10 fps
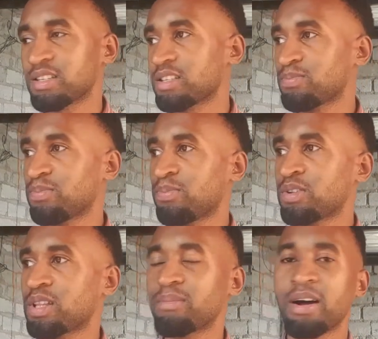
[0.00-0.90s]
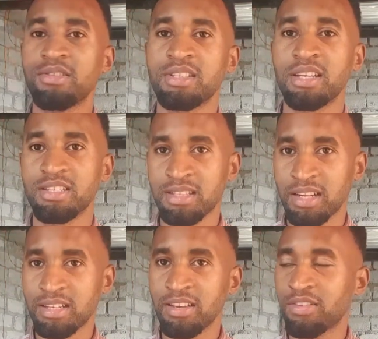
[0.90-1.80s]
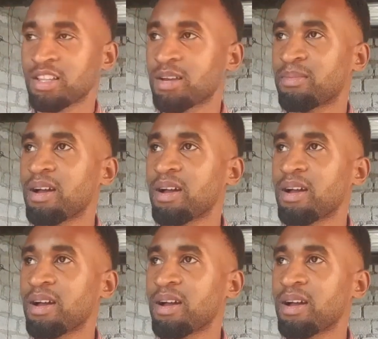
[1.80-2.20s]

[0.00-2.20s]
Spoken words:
Just put them outside, start giving them